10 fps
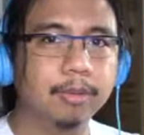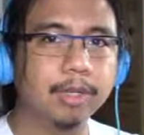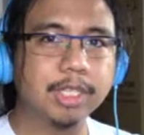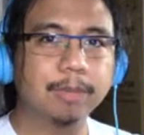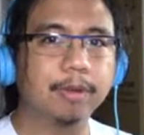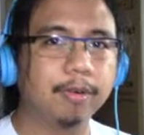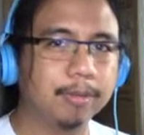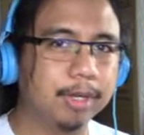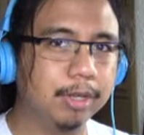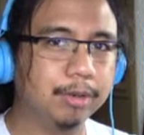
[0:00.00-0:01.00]
What's up
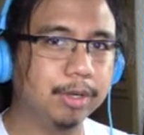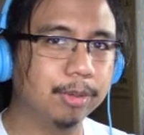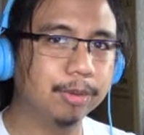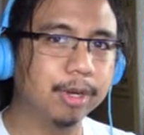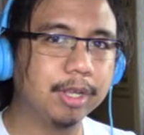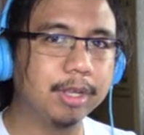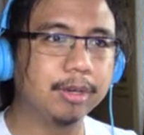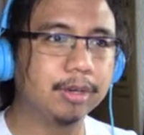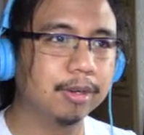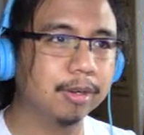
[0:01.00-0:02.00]
everybody, Kuya Braye
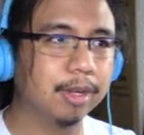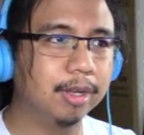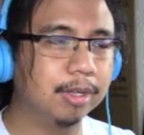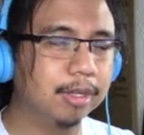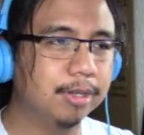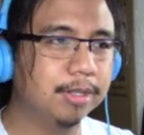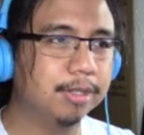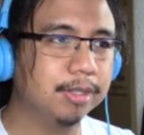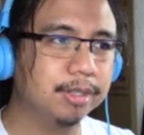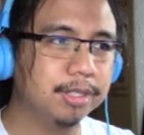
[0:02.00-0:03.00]
here. Uh, here's
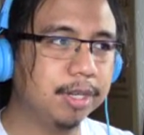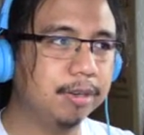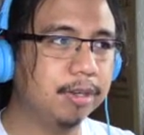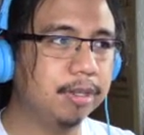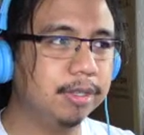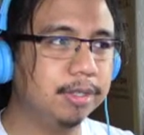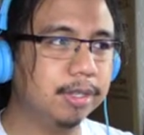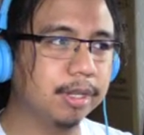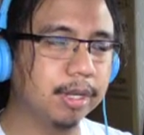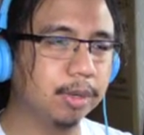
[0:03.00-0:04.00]
a series
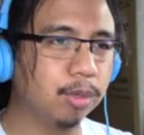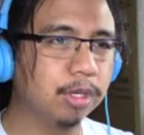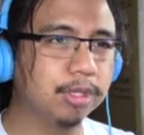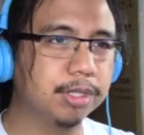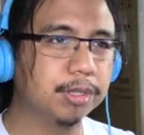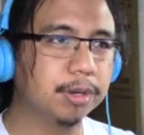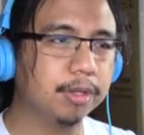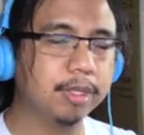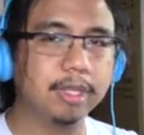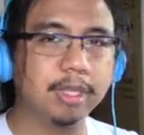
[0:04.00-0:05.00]
that I wanted to
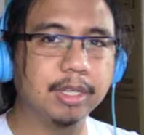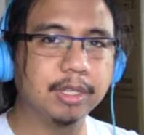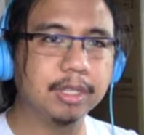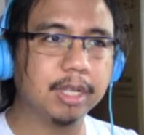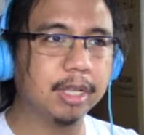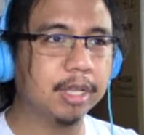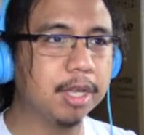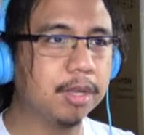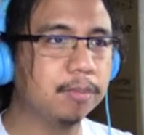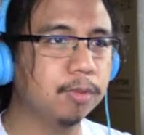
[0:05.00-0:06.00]
start. It's a
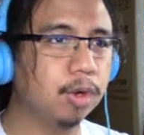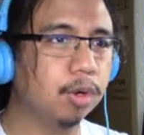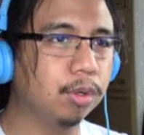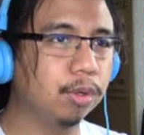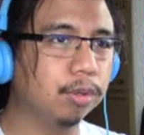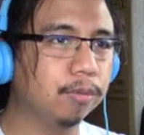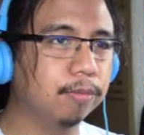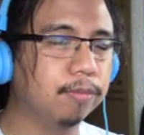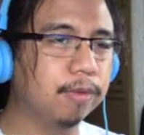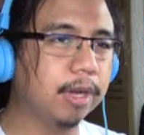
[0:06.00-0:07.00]
game called
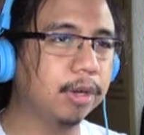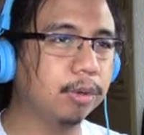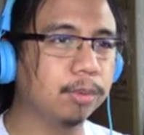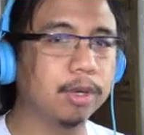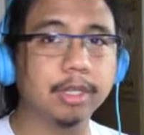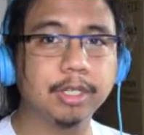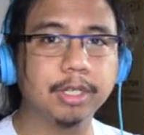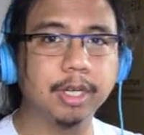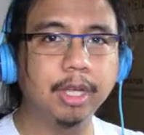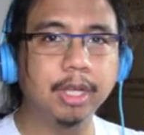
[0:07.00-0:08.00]
Firewatch.
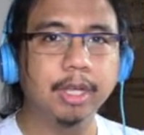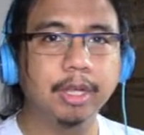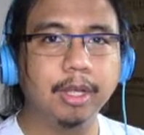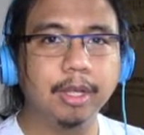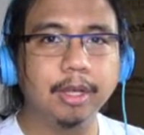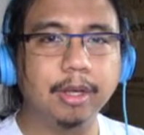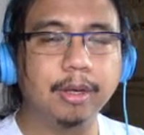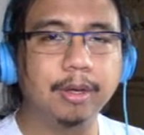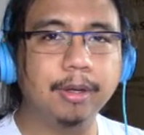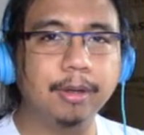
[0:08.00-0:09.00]

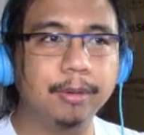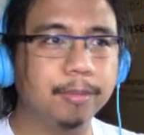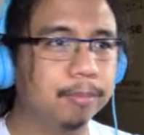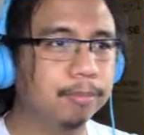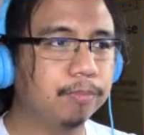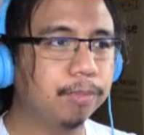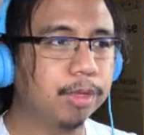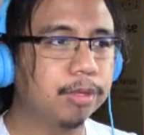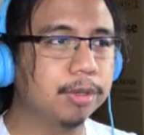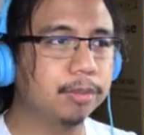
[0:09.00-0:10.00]
Uh,
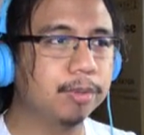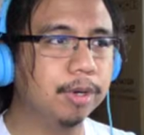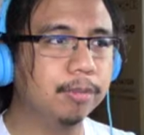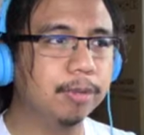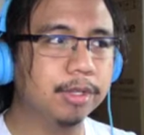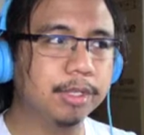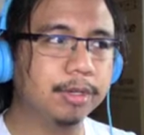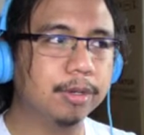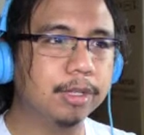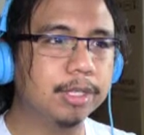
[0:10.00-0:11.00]
so pretty much
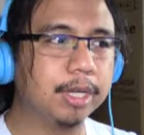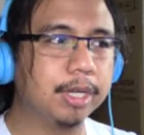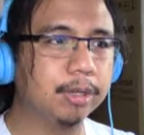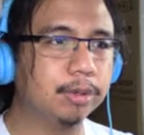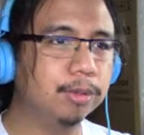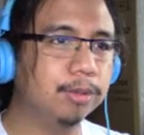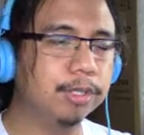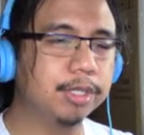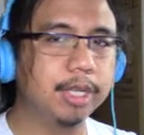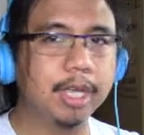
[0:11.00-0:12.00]
you're this guy
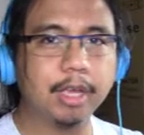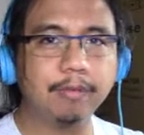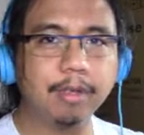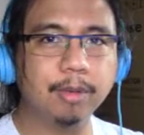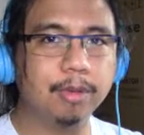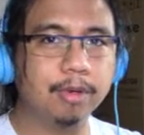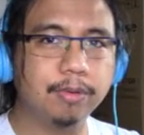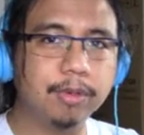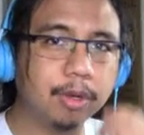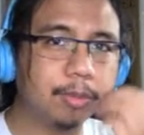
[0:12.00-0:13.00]
who's having a bit of
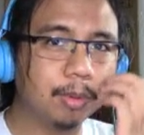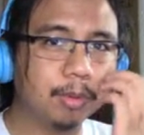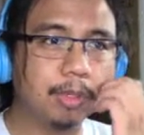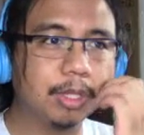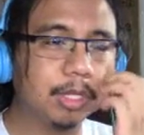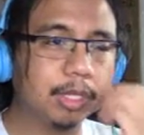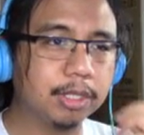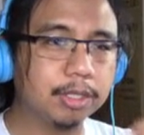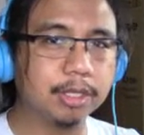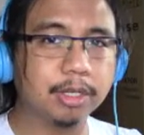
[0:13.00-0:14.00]
trouble with
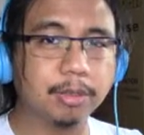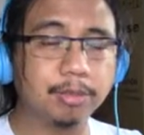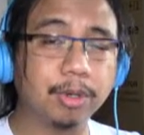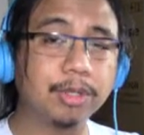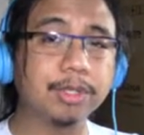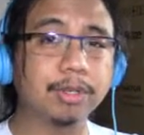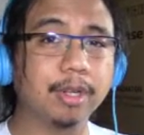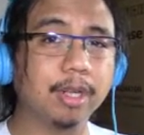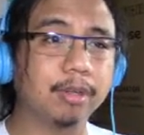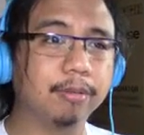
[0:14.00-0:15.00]
his uh, personal
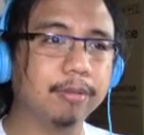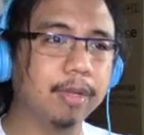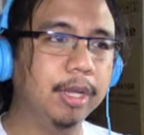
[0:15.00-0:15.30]
life